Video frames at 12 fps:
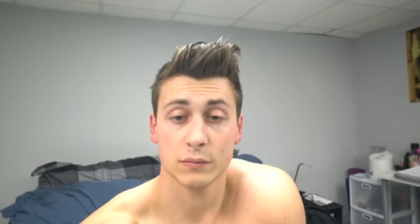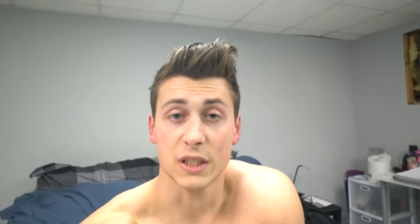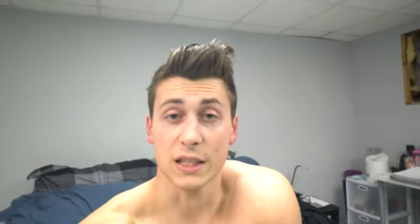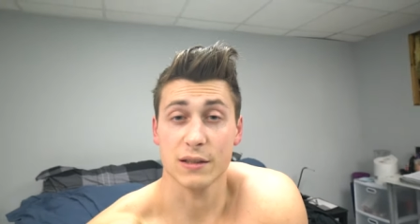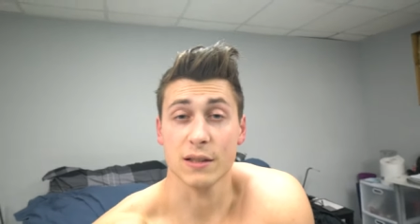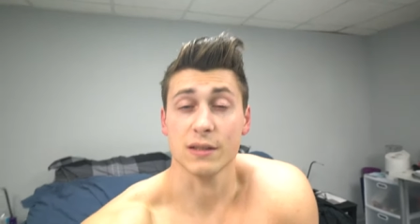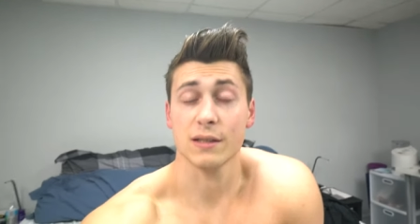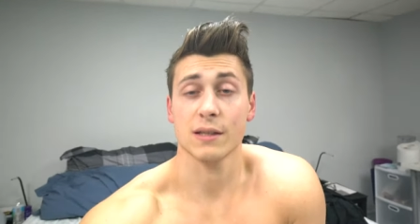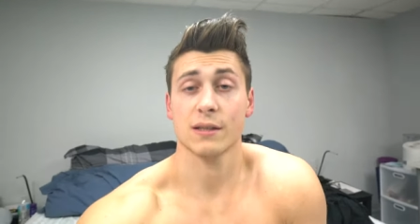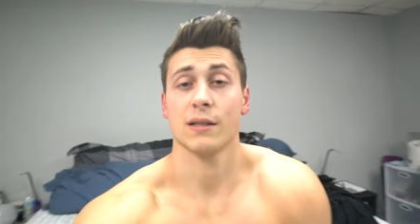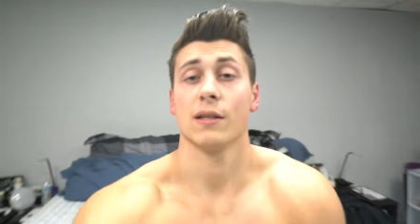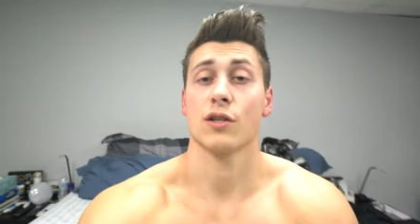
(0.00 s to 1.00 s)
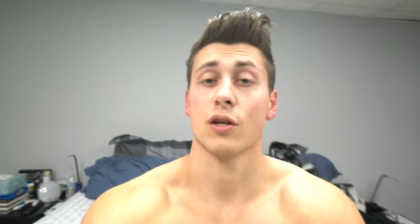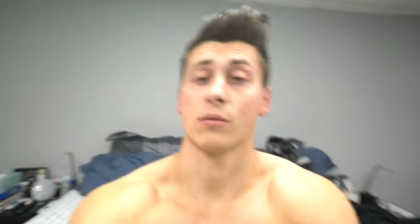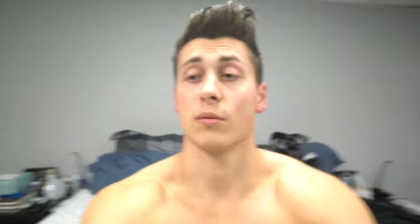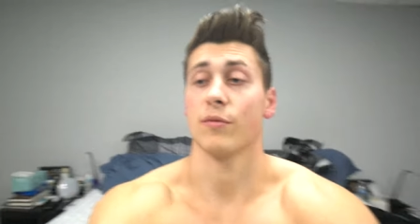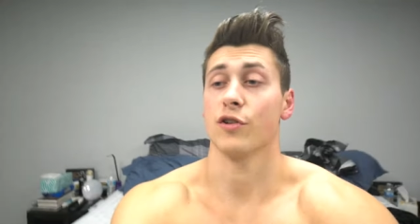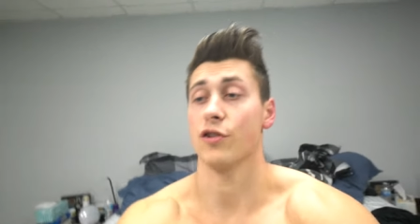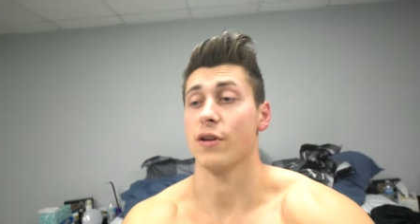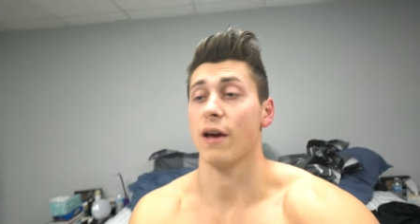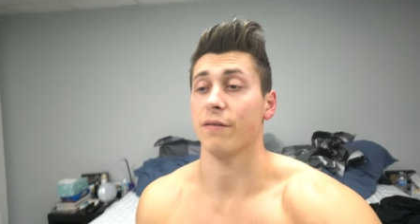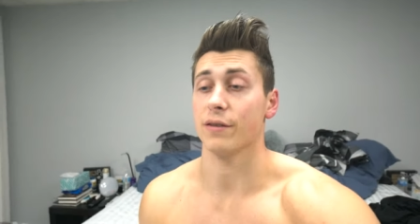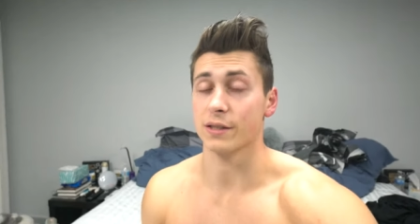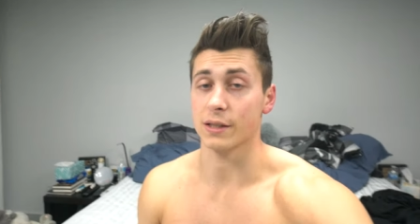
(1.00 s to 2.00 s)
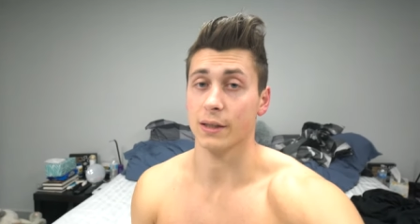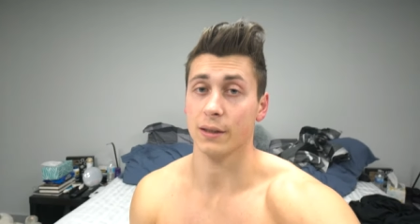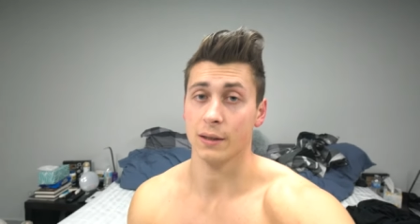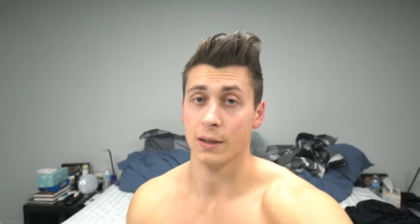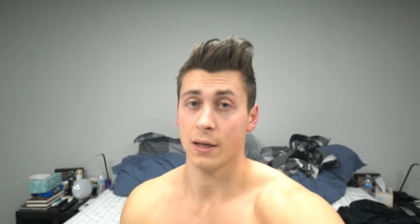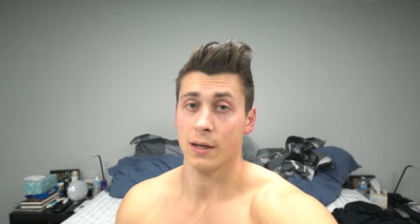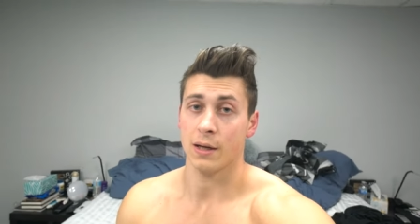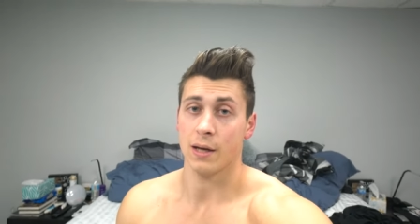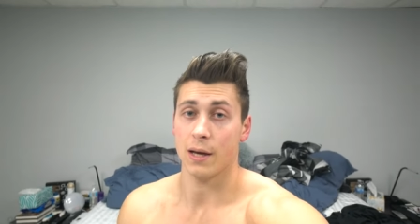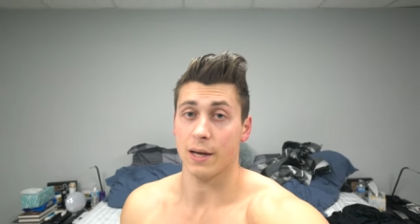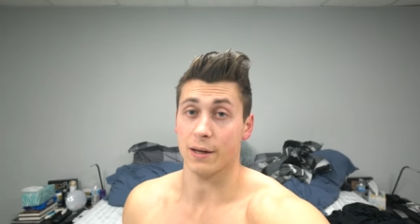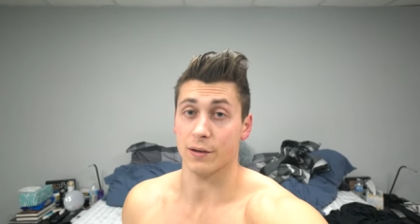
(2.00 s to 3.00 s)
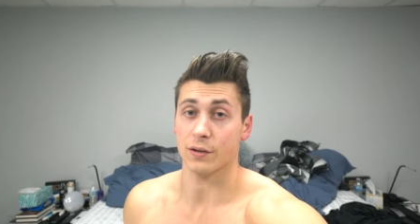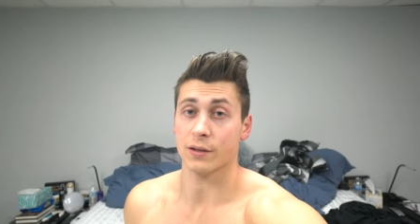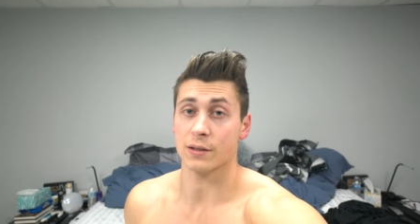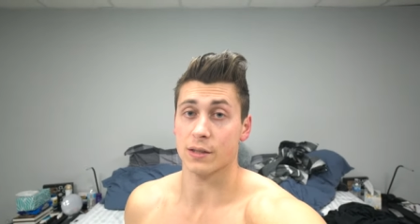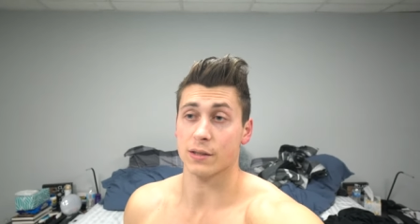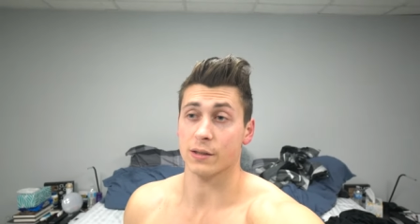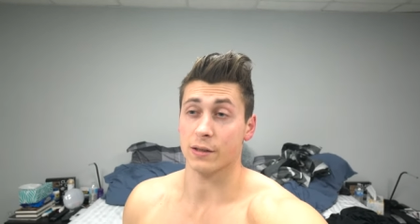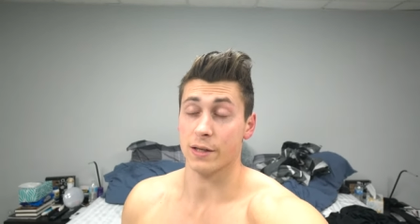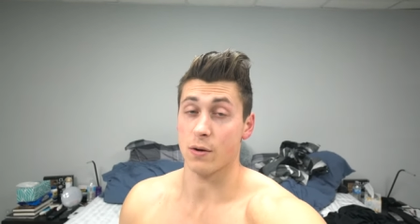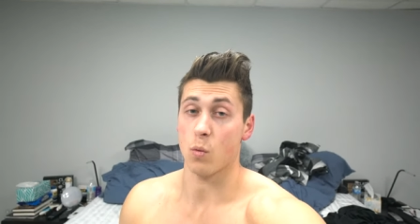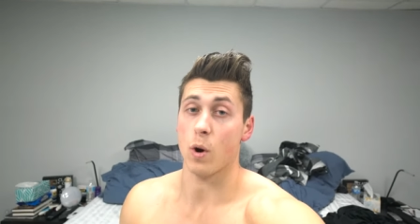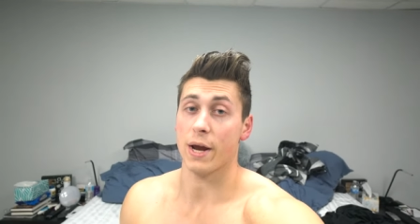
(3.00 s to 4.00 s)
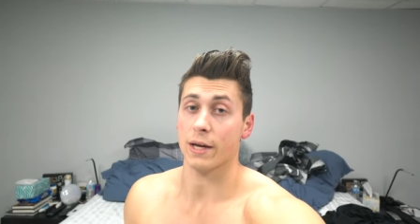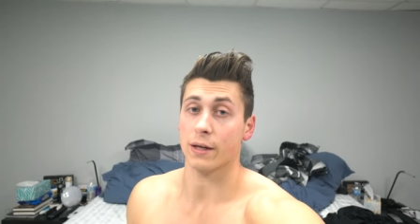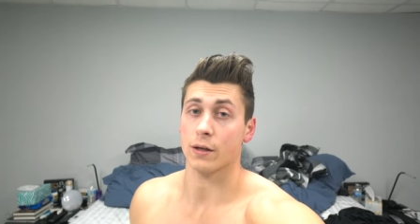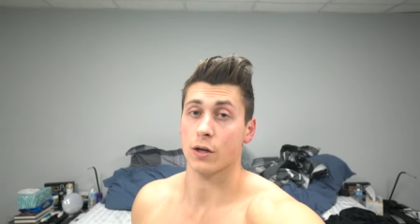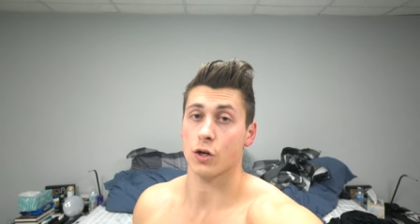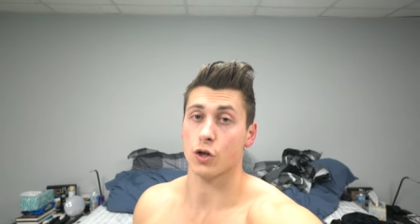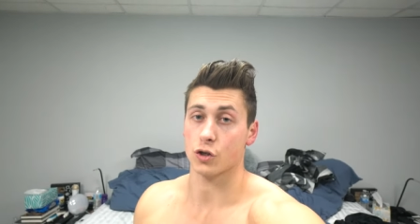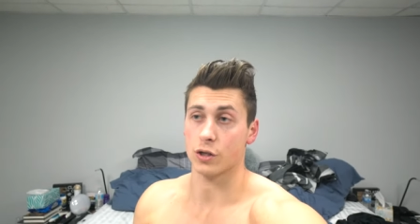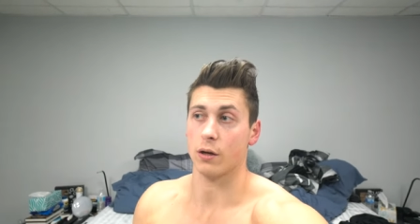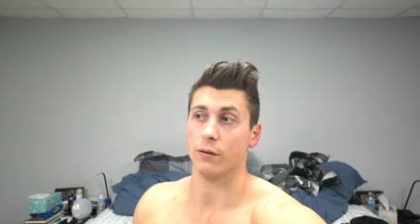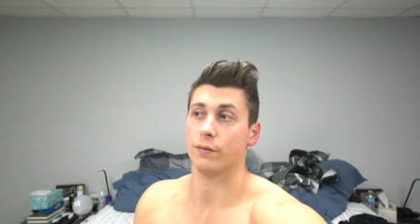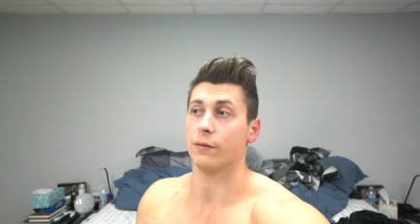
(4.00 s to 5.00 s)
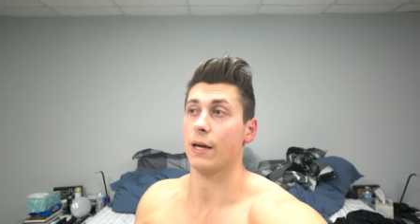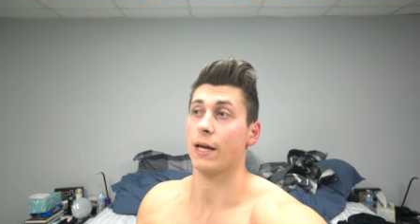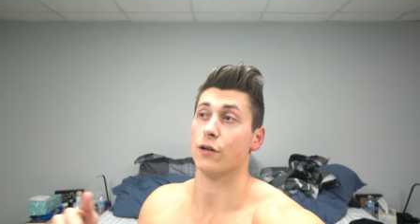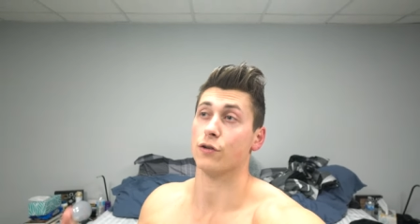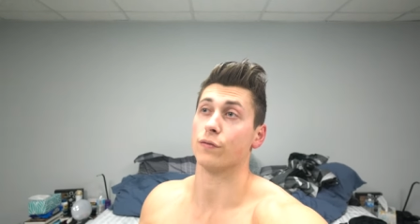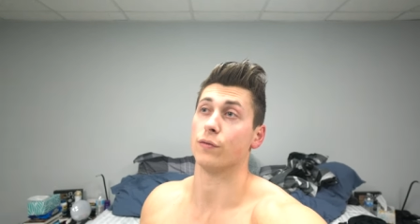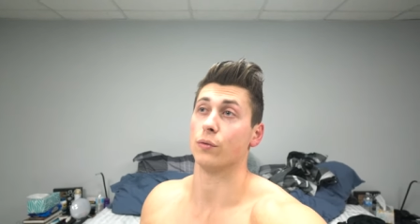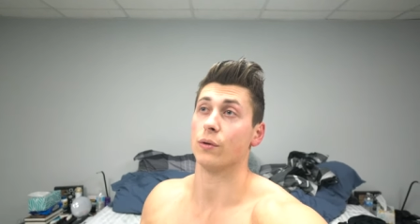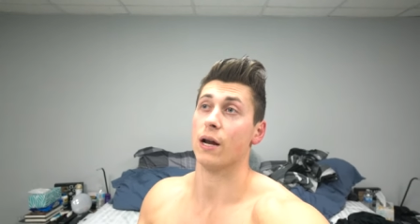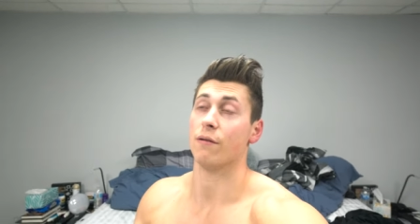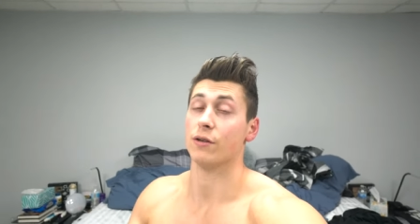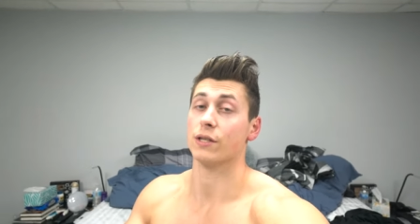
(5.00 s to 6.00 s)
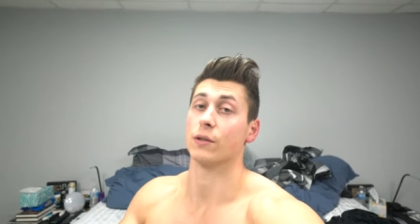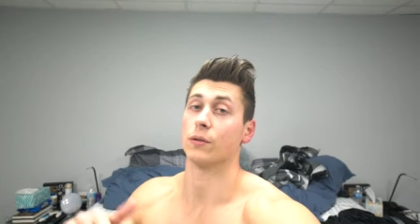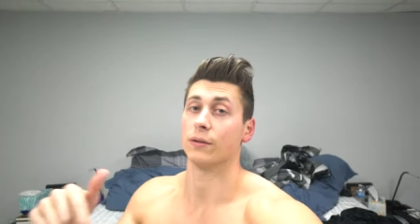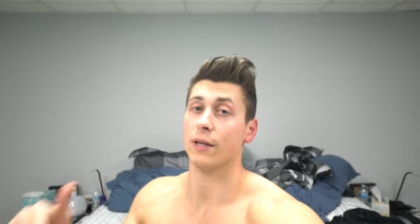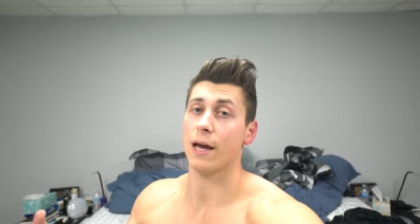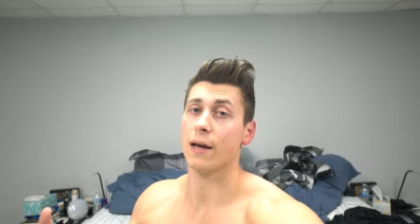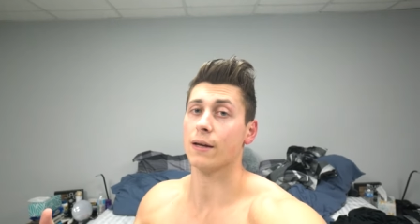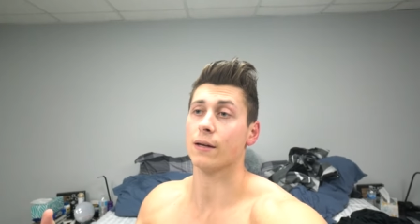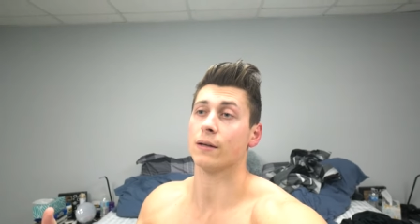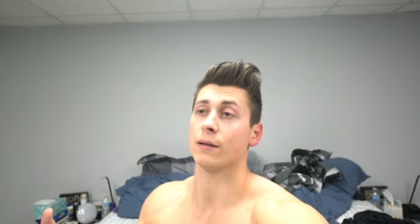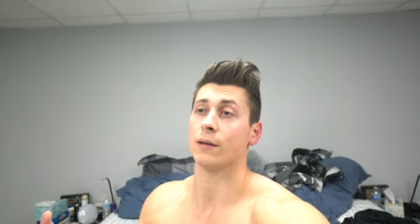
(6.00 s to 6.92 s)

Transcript: things consistent in terms of your deficit and consistently weighing yourself and your food every single day